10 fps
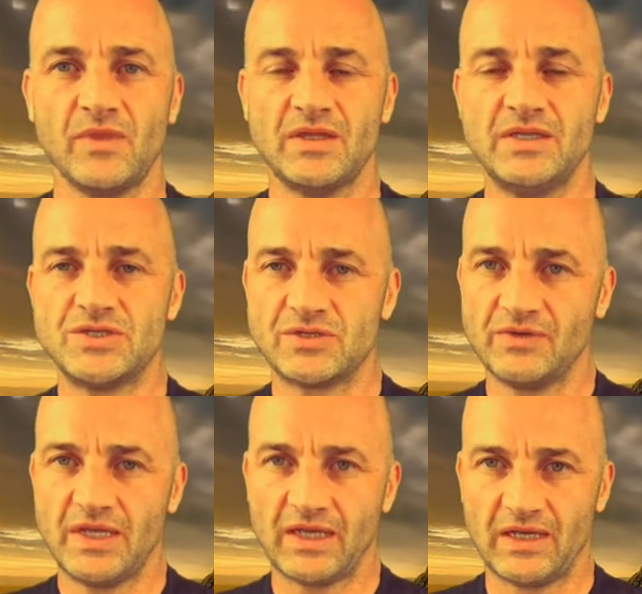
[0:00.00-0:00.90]
I need you to
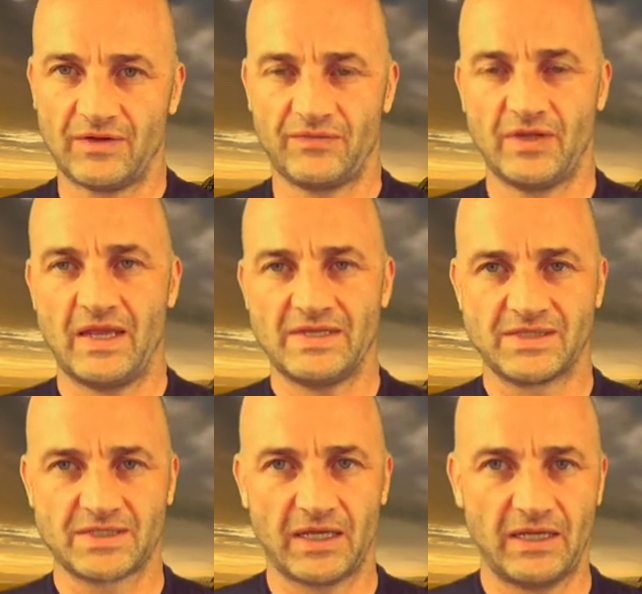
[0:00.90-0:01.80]
read it carefully and
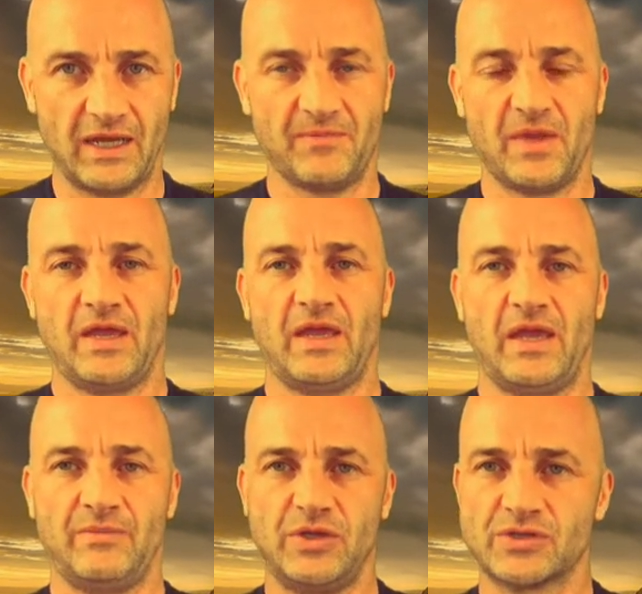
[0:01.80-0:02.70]
sign it.
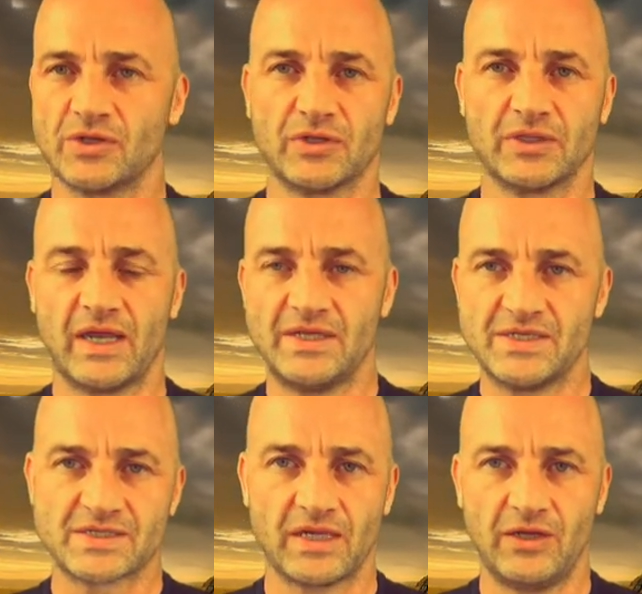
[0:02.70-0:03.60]
It's all online. You
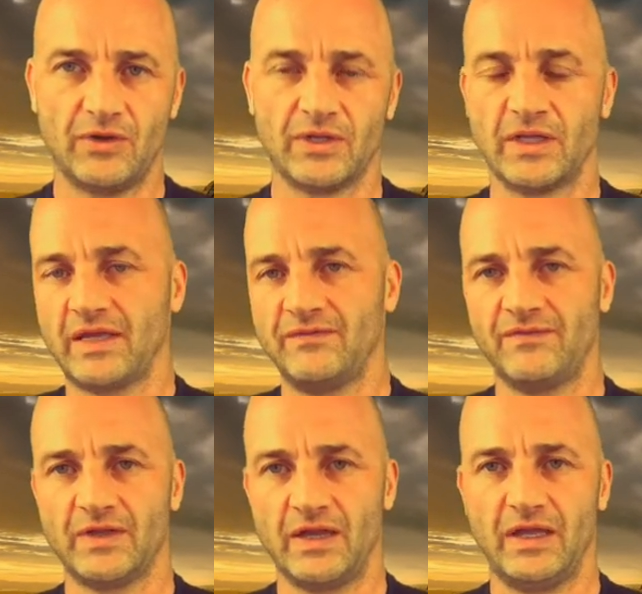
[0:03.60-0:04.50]
sign it online,
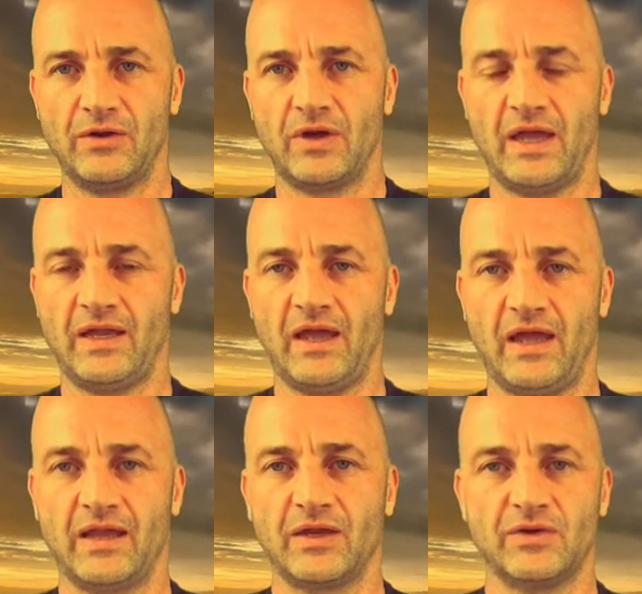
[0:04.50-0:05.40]
fill it in
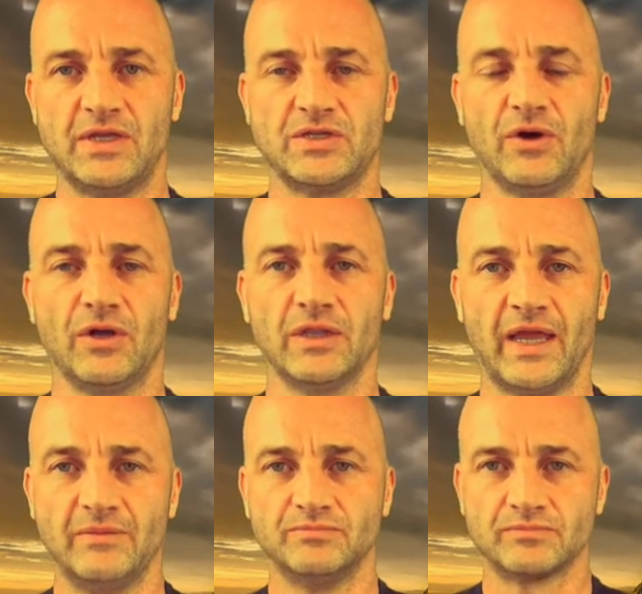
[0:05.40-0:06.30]
and agree to it
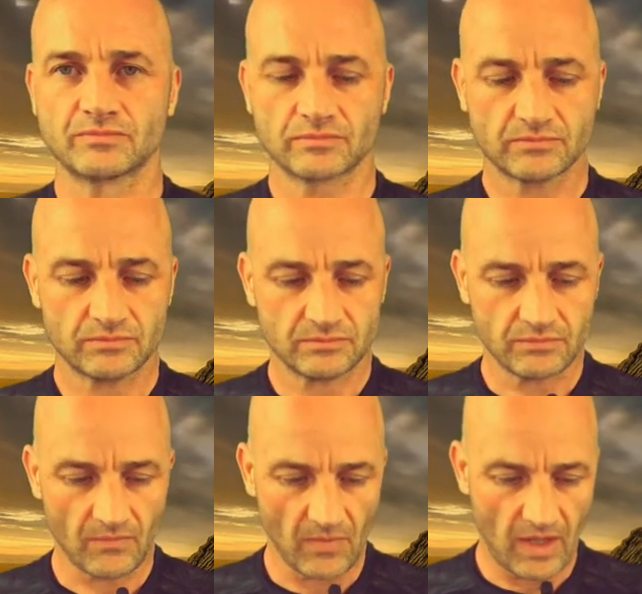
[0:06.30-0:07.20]
online.
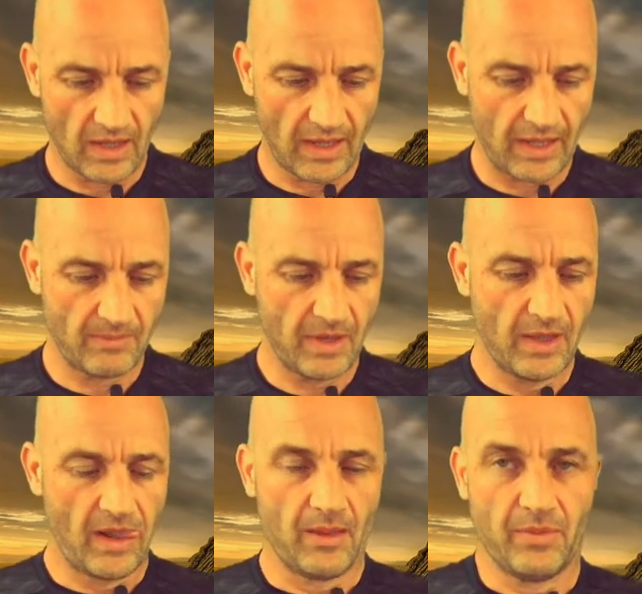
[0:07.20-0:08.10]

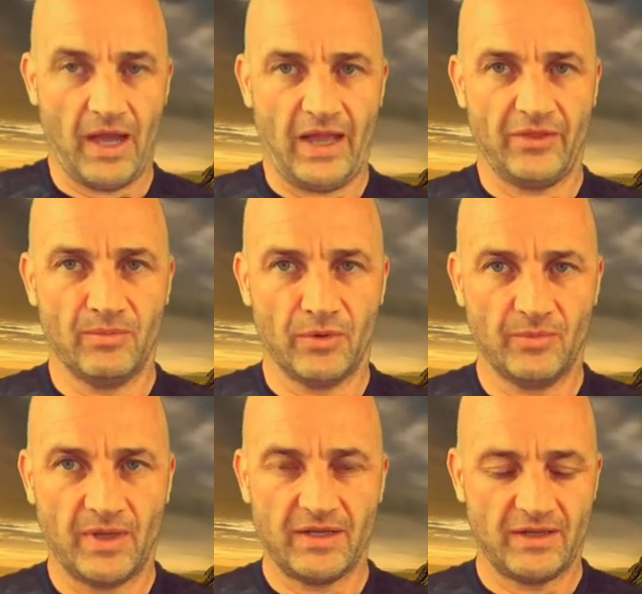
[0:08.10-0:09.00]
But at the
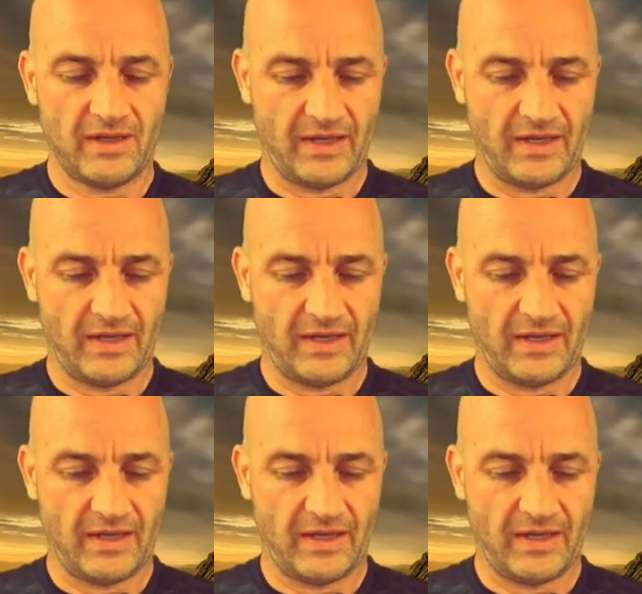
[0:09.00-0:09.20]
moment